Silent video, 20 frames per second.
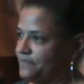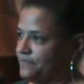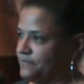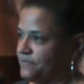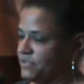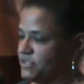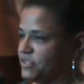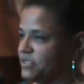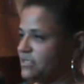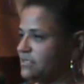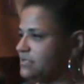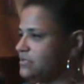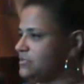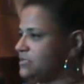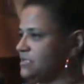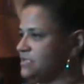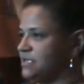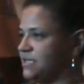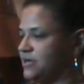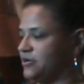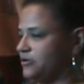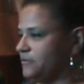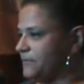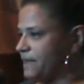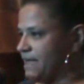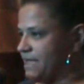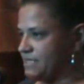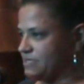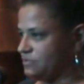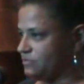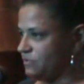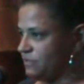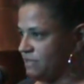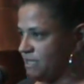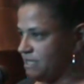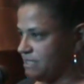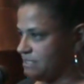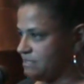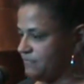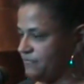But she did her best with
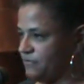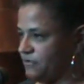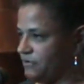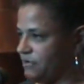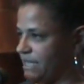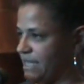us for